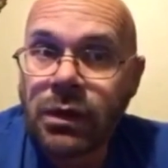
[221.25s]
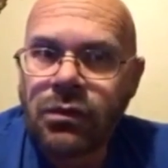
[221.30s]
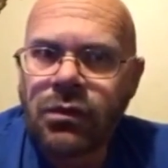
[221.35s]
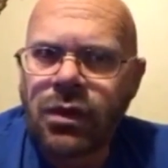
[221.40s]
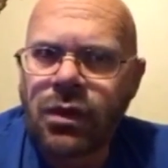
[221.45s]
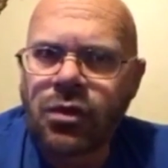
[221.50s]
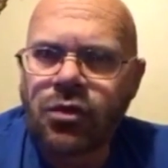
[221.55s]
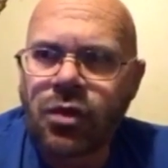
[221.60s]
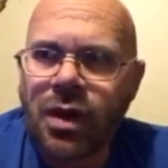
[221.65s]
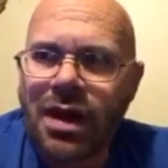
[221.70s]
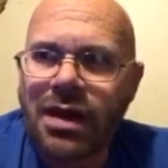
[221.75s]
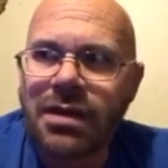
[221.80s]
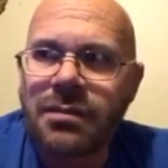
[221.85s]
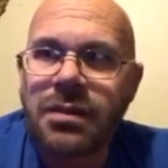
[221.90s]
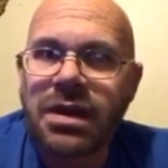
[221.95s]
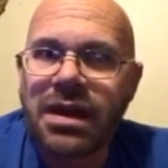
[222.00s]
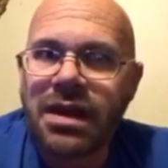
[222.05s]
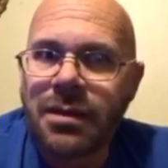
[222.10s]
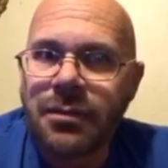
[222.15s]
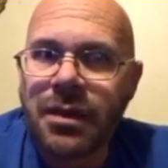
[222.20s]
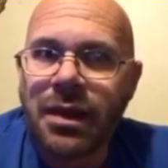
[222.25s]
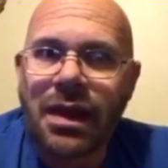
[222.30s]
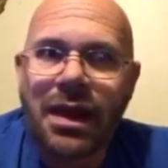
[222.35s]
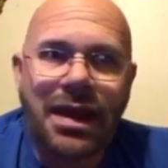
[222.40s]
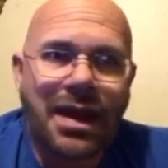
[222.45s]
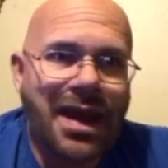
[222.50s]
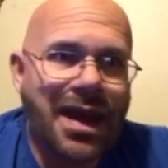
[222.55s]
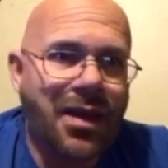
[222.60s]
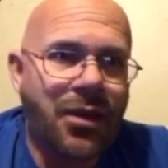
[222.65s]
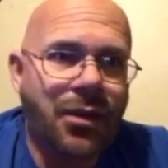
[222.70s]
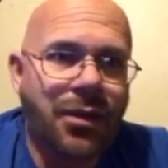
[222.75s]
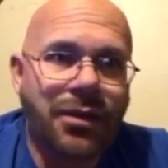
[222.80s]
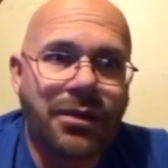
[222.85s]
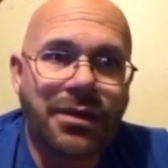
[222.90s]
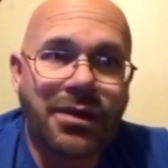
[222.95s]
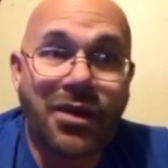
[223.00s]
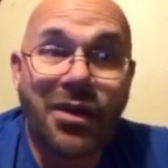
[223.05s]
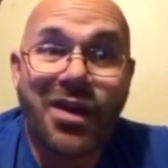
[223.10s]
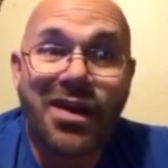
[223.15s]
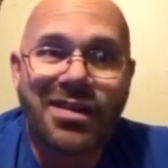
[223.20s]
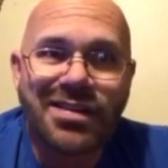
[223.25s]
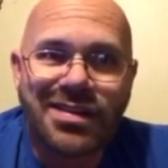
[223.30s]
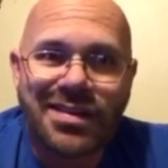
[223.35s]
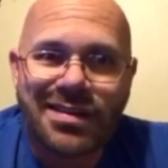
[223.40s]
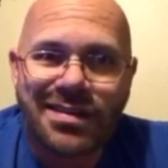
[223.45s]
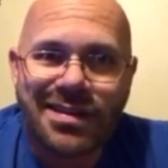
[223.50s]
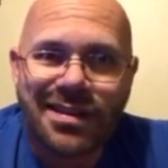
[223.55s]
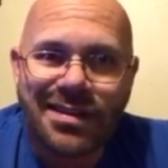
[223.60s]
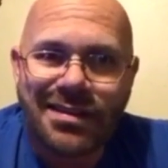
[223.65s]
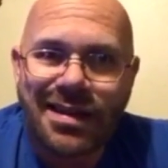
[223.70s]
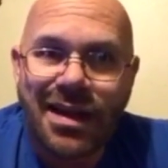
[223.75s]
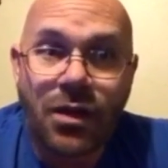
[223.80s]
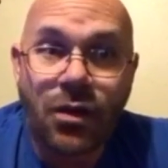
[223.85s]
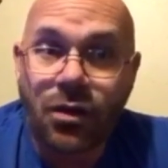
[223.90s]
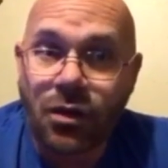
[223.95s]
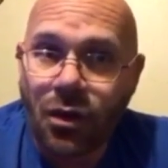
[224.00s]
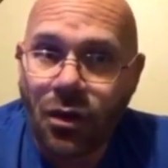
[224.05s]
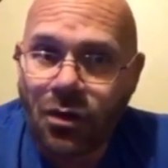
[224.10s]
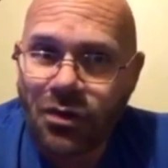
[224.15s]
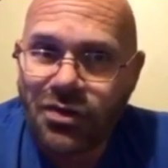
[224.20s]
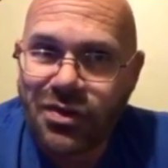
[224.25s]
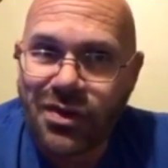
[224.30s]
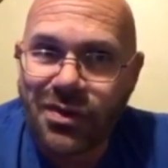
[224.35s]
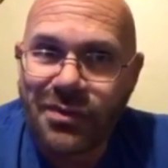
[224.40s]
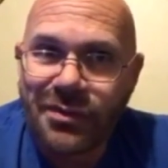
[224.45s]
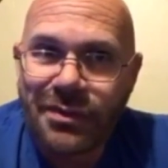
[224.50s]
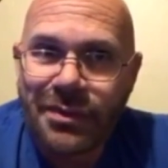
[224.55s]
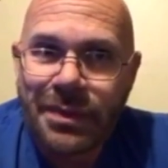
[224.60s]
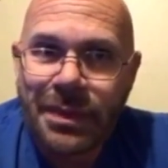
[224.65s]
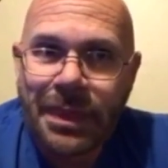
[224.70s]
So they're trying to manipulate our consciousness, our culture.